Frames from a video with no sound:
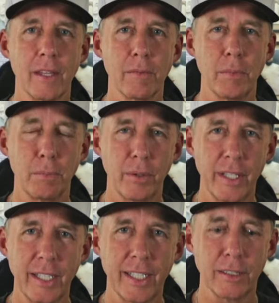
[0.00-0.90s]
But
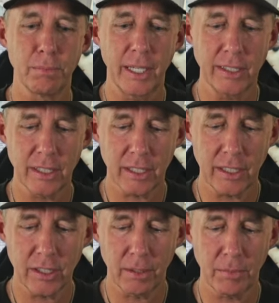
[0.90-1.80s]
breathing is basically
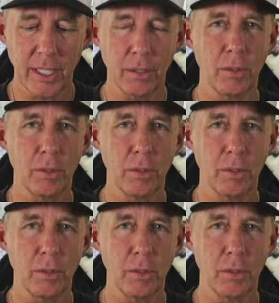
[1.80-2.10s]
something I